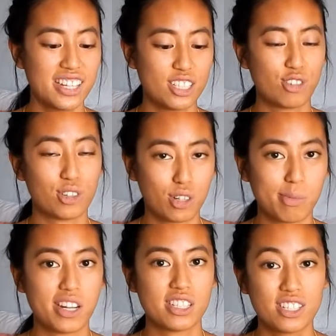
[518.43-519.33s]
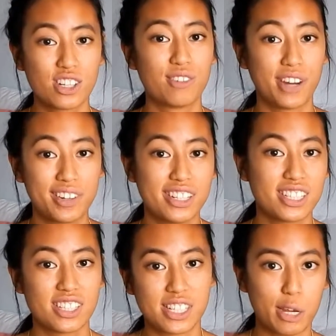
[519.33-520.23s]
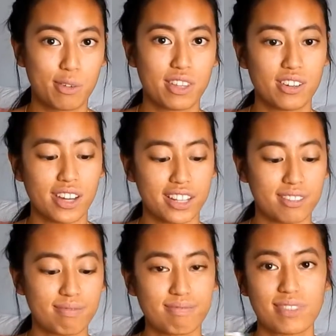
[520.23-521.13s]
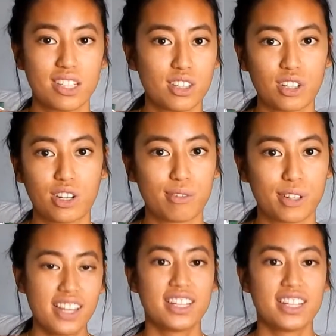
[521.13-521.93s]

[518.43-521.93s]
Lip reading: The granola bars. These are very easy to take with you, and they're good for you.